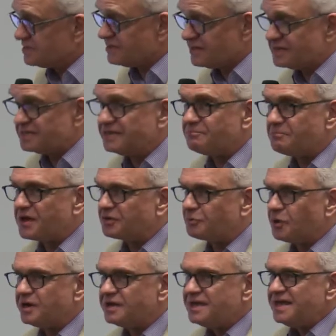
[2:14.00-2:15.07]
is an even better
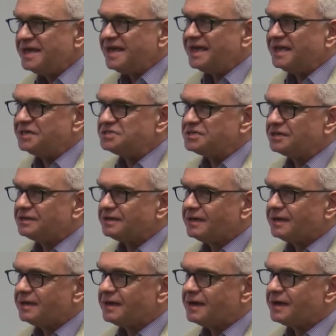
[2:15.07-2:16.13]
word, is that
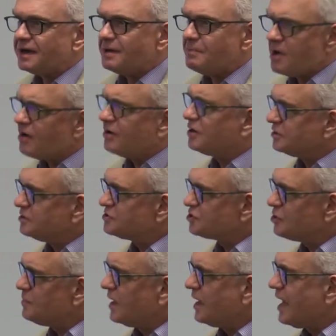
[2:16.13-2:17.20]
Americans
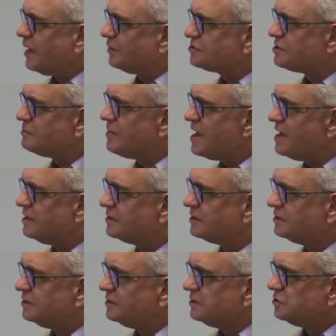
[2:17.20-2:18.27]
could be allowed to
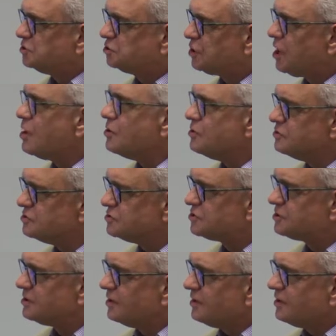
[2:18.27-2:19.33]
make
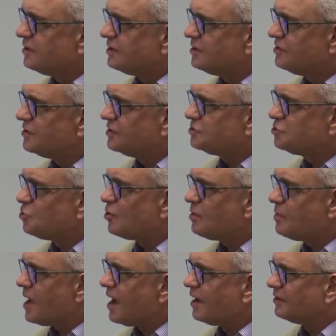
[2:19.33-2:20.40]
shows that talk
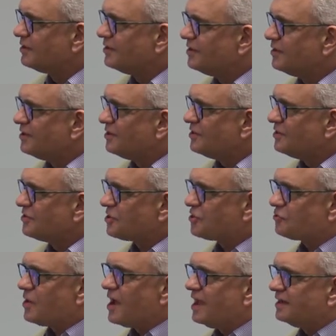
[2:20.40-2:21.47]
about the
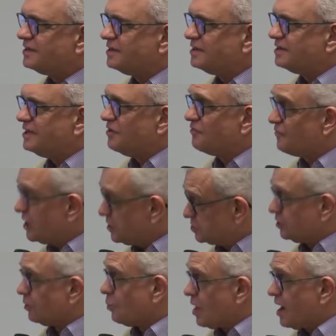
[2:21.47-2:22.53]
threat in a
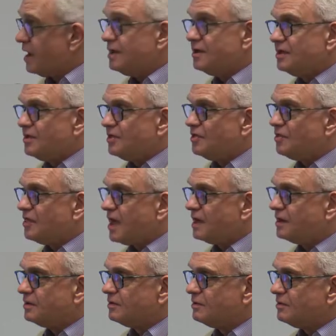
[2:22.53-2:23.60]
fictional way
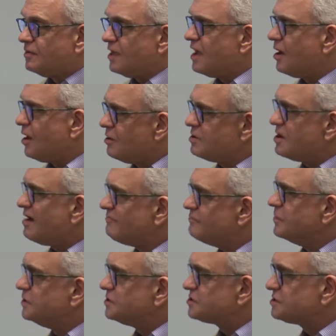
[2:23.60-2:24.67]
that their own
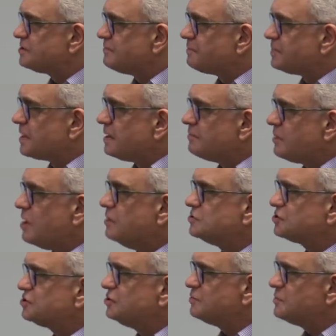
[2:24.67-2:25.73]
governments
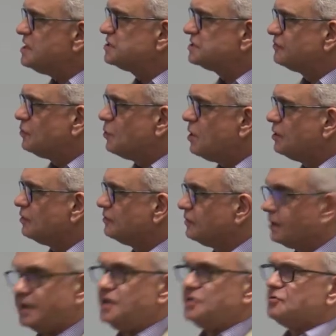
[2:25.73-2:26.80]
posed to the peace of the
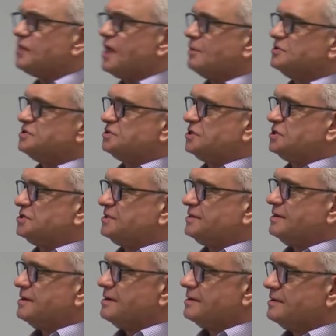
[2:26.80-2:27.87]
world. He thought that was
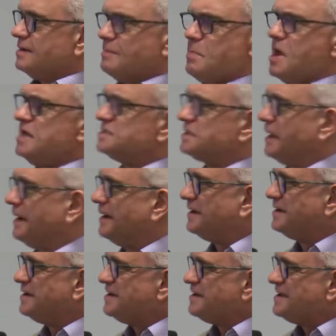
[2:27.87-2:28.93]
just amazing.
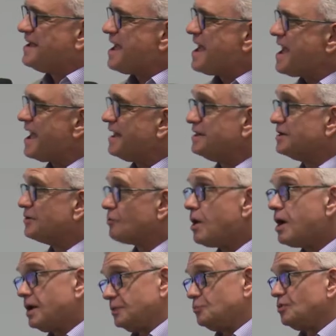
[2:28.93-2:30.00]
Mm. And in
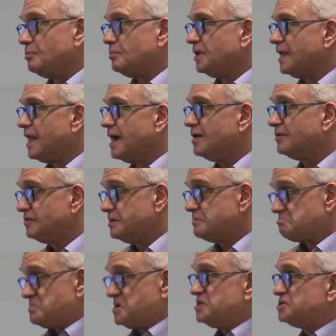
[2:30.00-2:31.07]
Iran, it wouldn't be allowed.
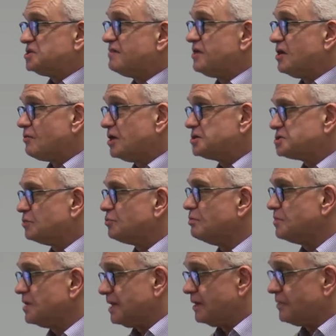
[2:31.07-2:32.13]
In no. Soviet Russia, it
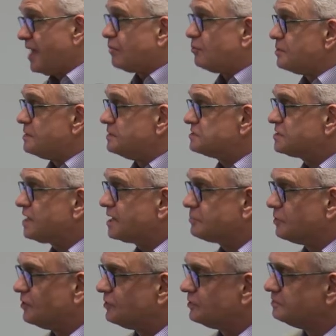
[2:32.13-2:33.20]
wouldn't be allowed. That would be
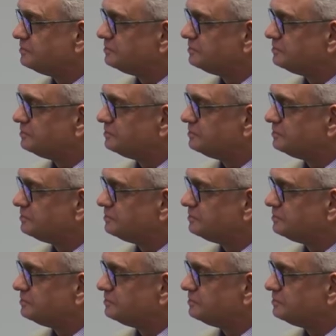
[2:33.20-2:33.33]
incitement.